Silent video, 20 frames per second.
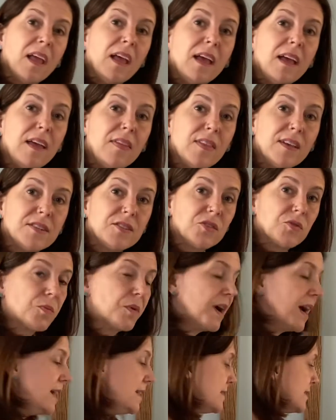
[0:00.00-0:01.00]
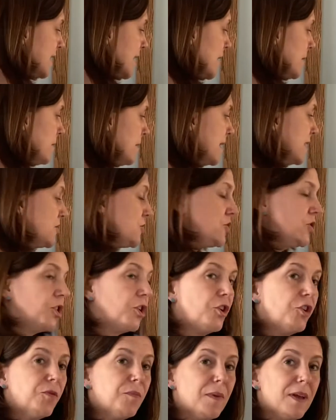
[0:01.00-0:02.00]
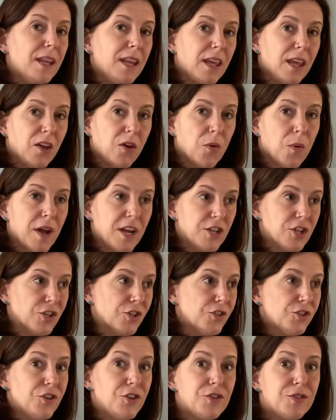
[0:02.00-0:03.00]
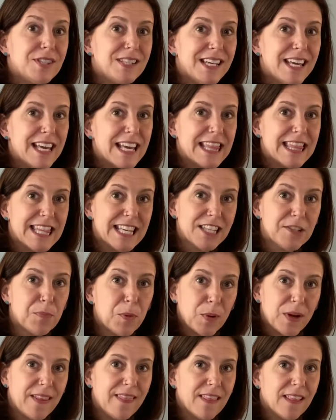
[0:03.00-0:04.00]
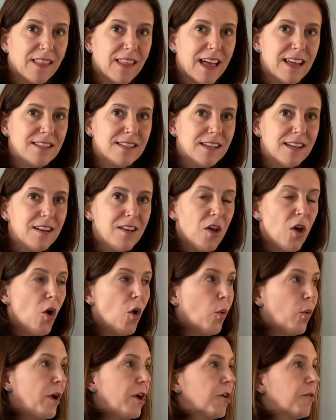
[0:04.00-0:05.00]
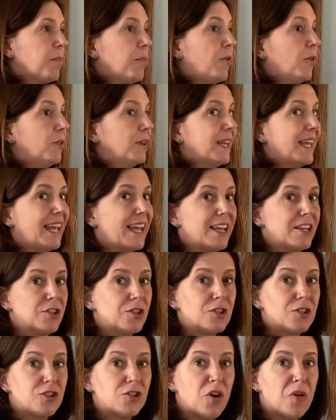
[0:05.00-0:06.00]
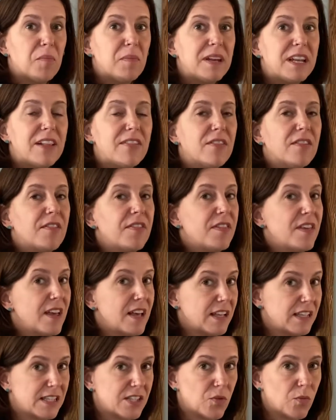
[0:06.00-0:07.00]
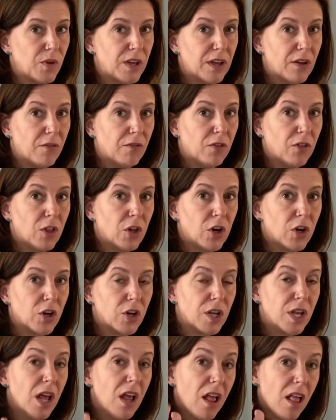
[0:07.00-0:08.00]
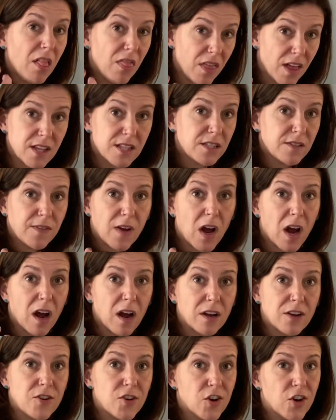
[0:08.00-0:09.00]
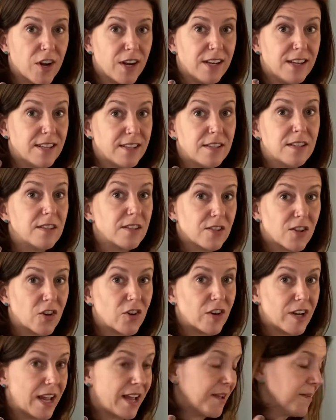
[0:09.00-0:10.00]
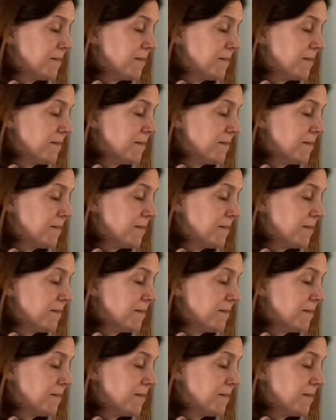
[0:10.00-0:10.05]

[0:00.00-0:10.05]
And this is where I set up my 2 mini equations. So you see, at this point in the lesson, we are pulling in so many of the things that we have learned thus far during distance learning.